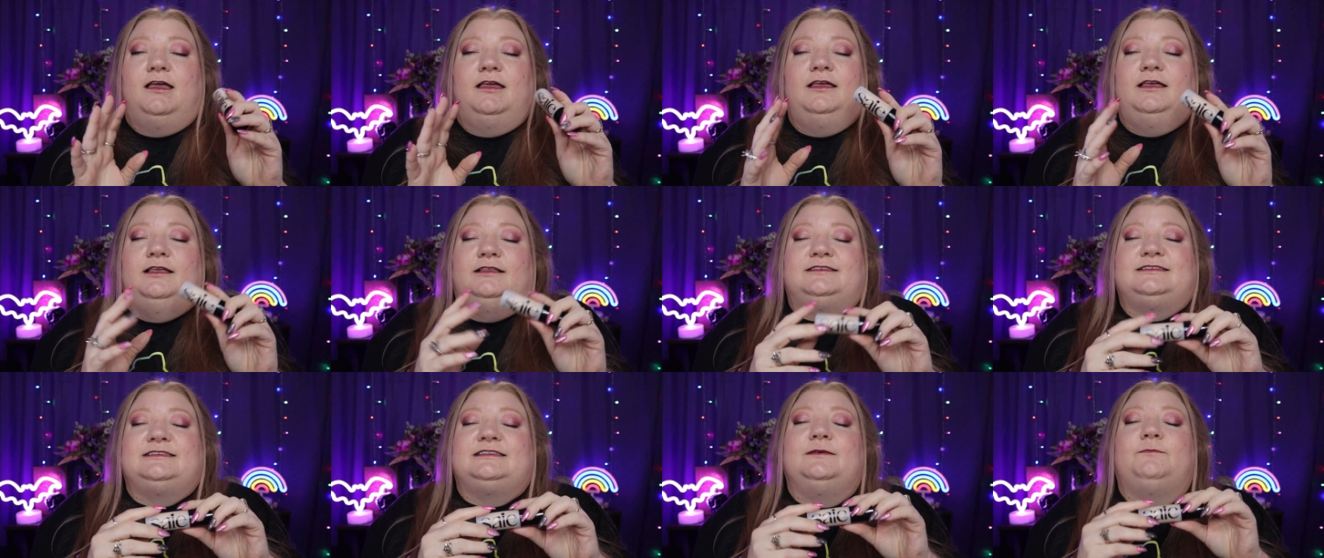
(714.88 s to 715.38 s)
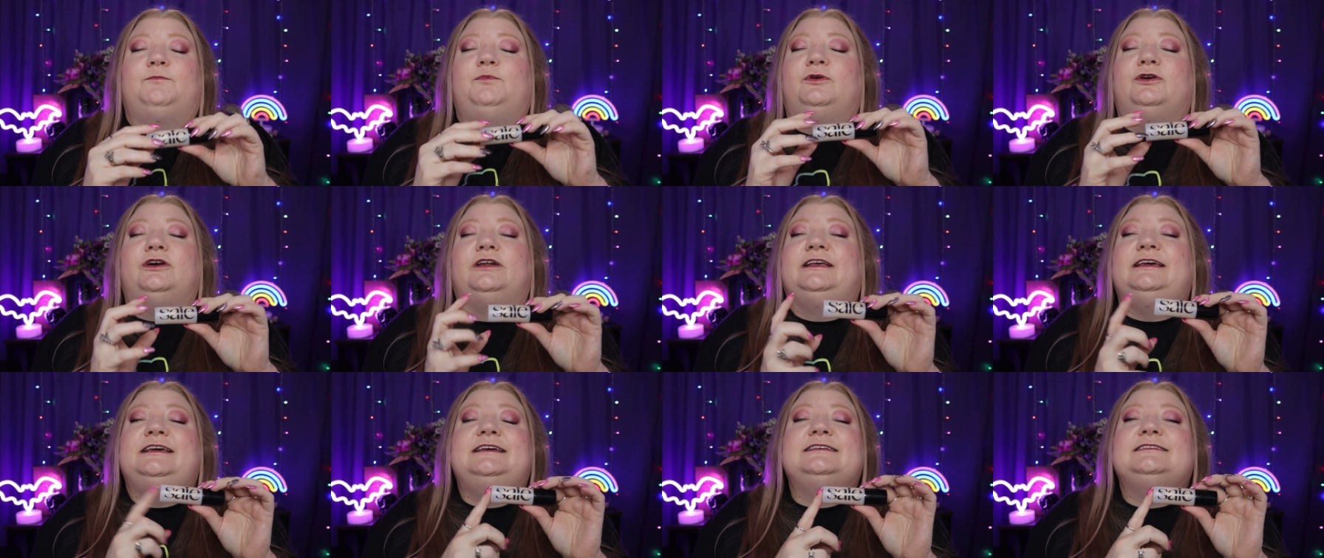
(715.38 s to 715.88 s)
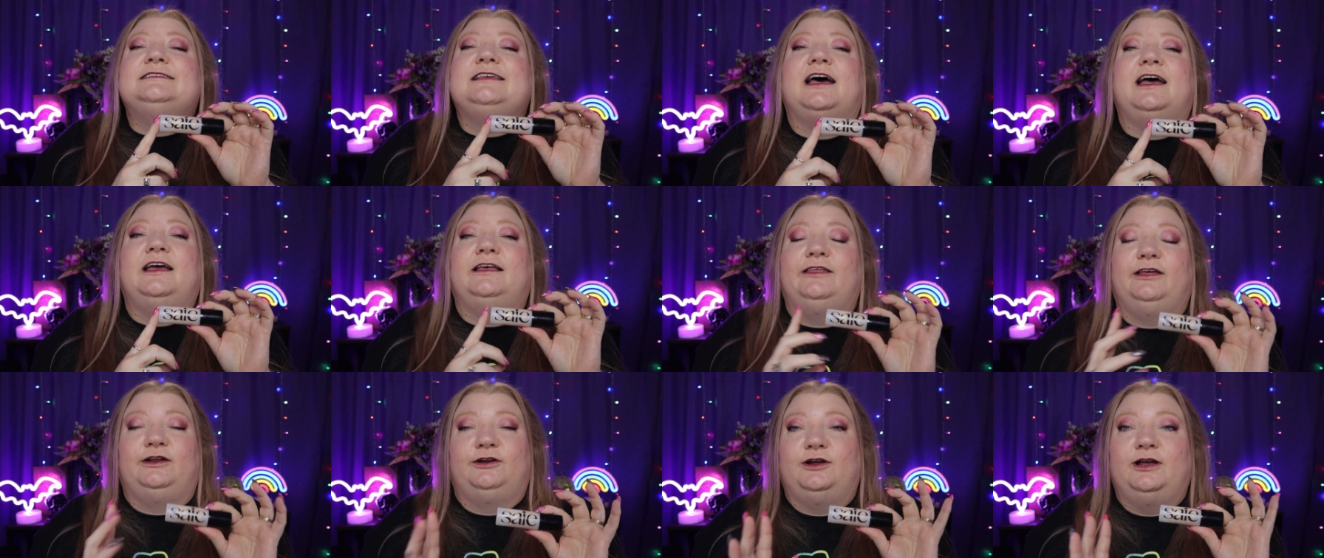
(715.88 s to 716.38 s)
It's the prettiest
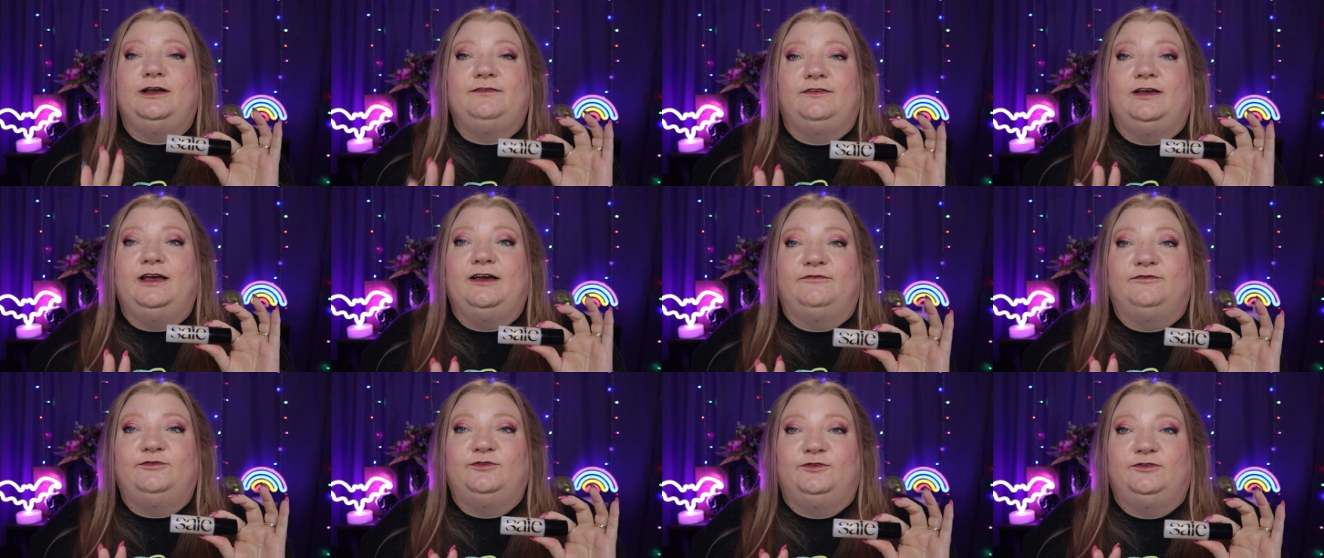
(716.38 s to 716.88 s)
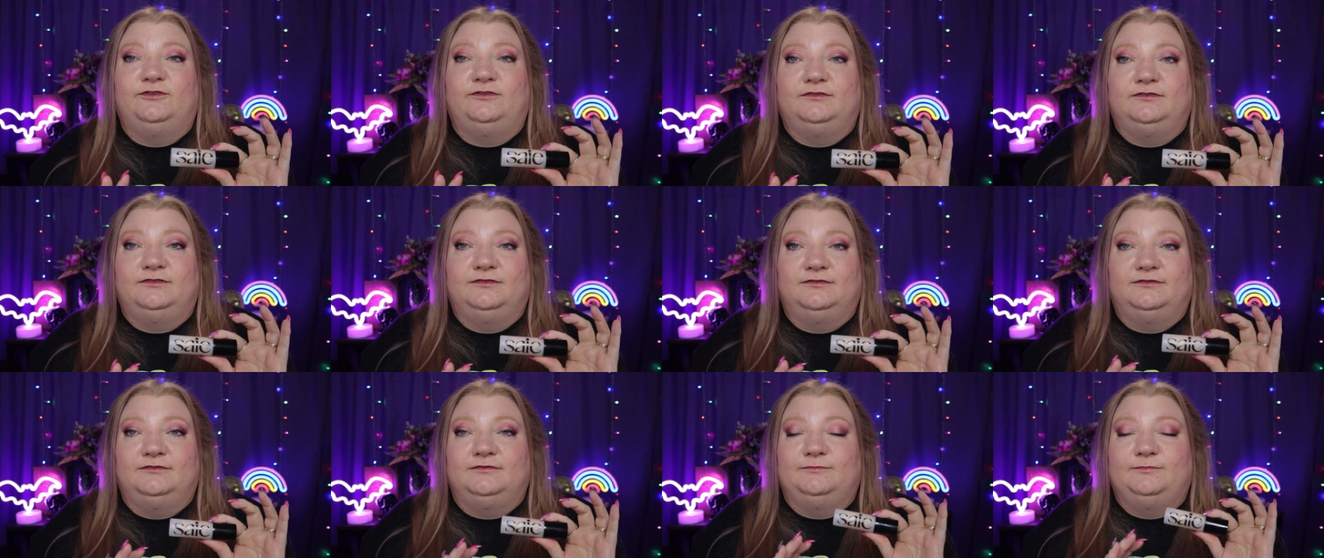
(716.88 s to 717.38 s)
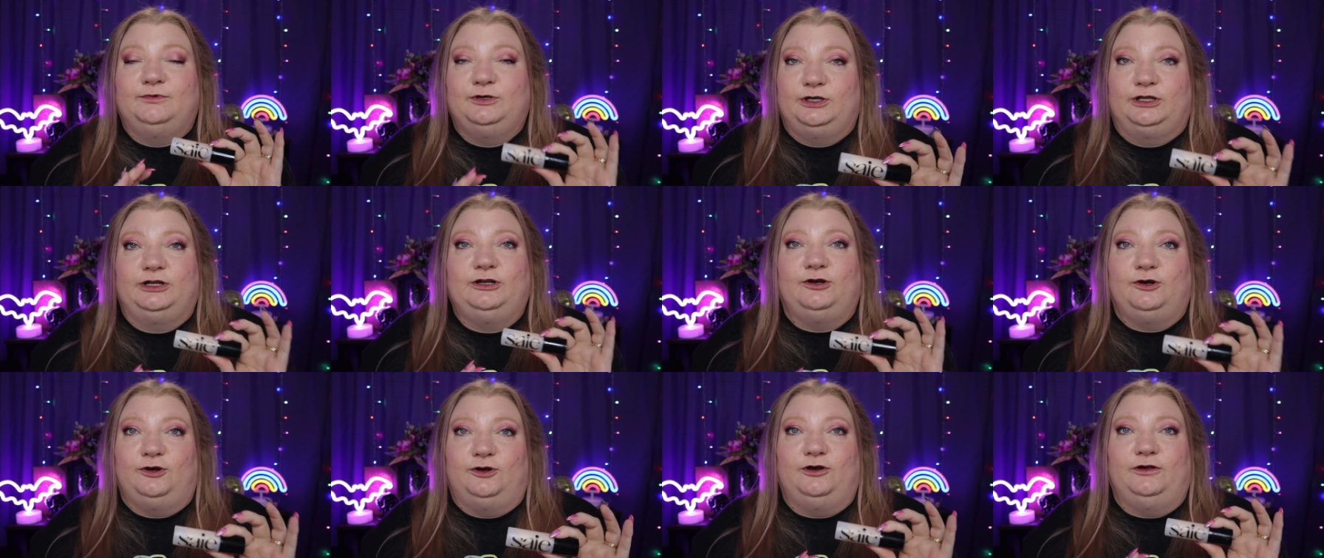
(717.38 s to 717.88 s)
highlighter I've ever
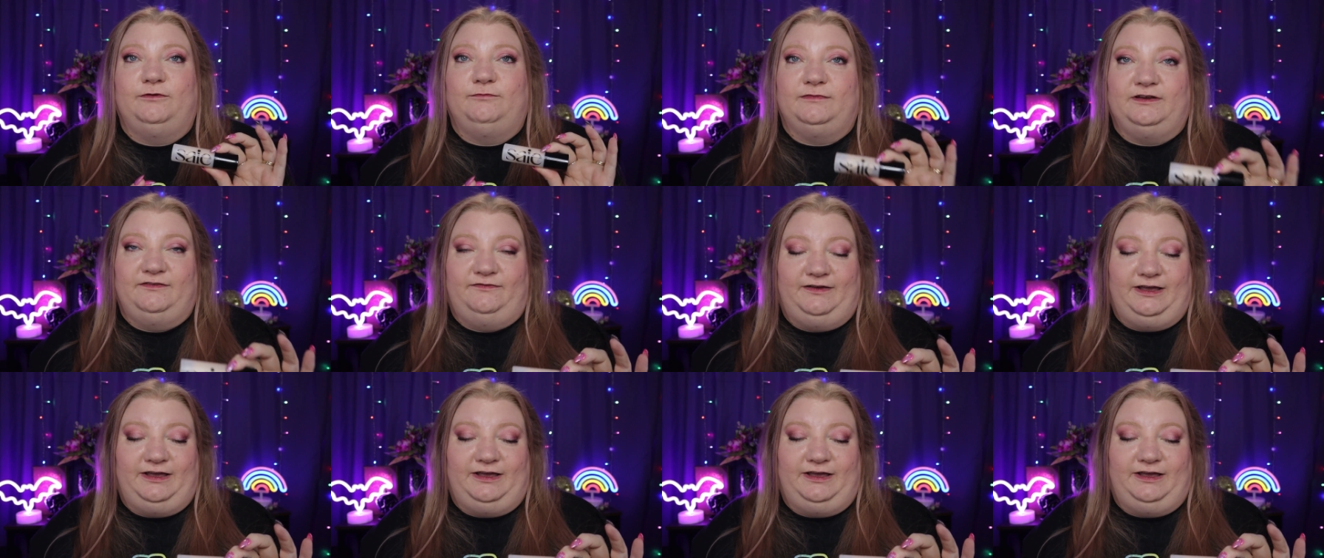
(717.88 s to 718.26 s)
put on my